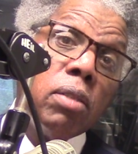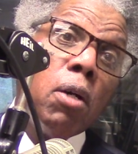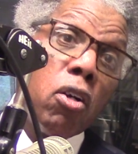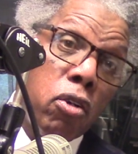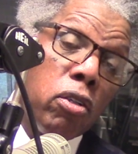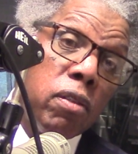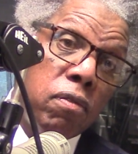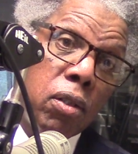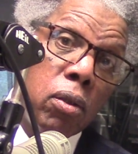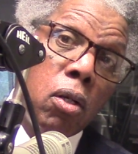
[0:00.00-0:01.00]
them to early
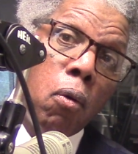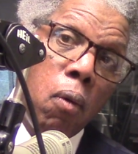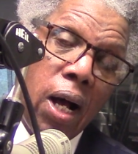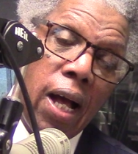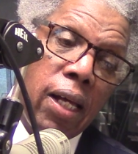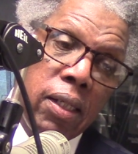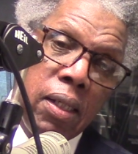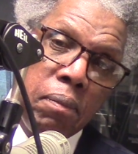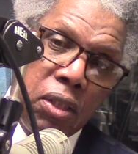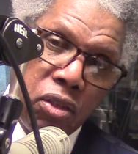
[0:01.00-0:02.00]
vote. Why?
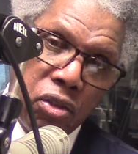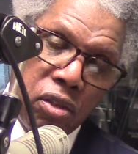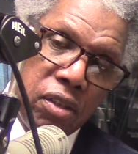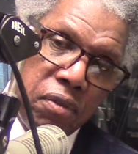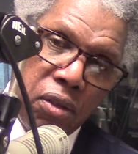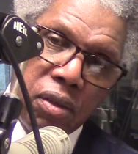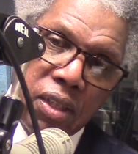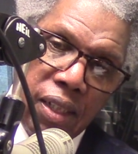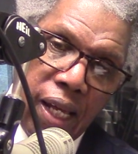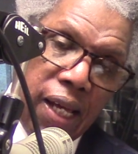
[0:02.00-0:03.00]
Because early vote,
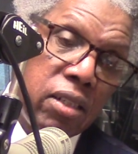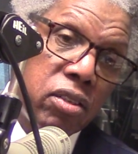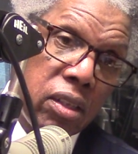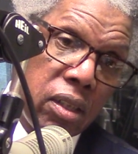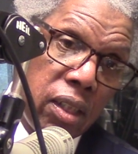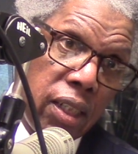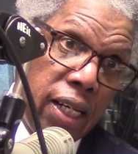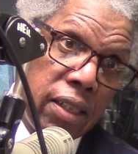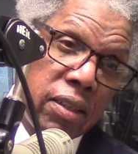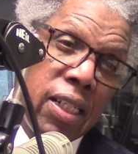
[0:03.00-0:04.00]
the lines are
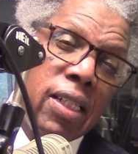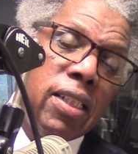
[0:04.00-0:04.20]
less.